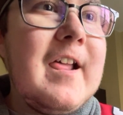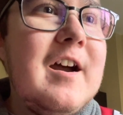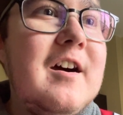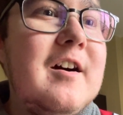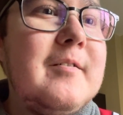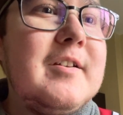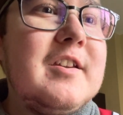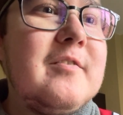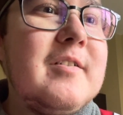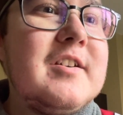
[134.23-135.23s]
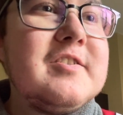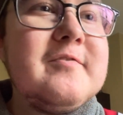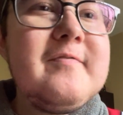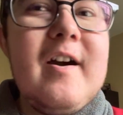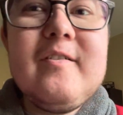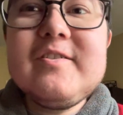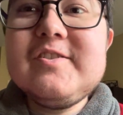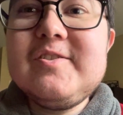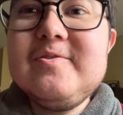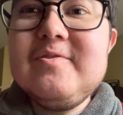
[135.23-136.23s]
uh anyway so the
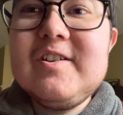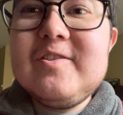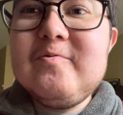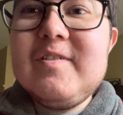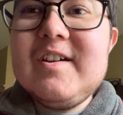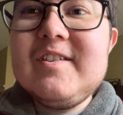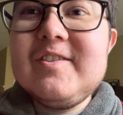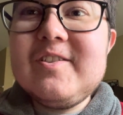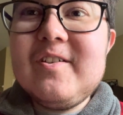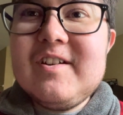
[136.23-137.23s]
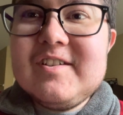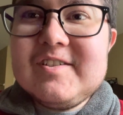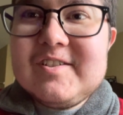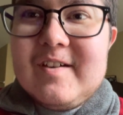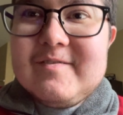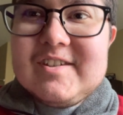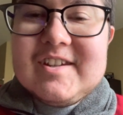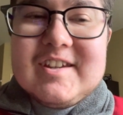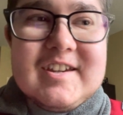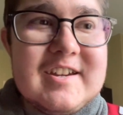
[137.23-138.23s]
falcons do get the win 30 to
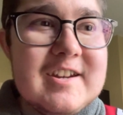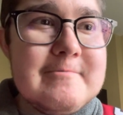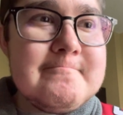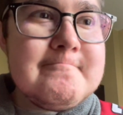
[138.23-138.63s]
17